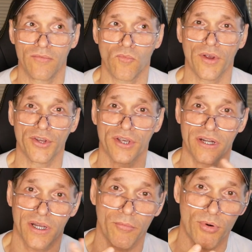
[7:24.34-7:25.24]
where you're
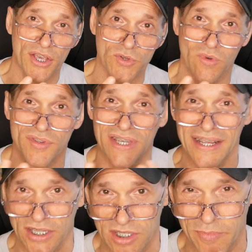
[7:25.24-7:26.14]
gonna compress one side,
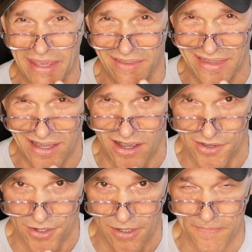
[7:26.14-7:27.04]
expand the
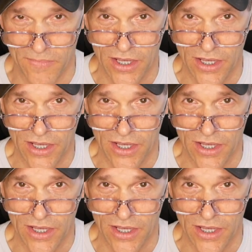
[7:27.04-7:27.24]
other.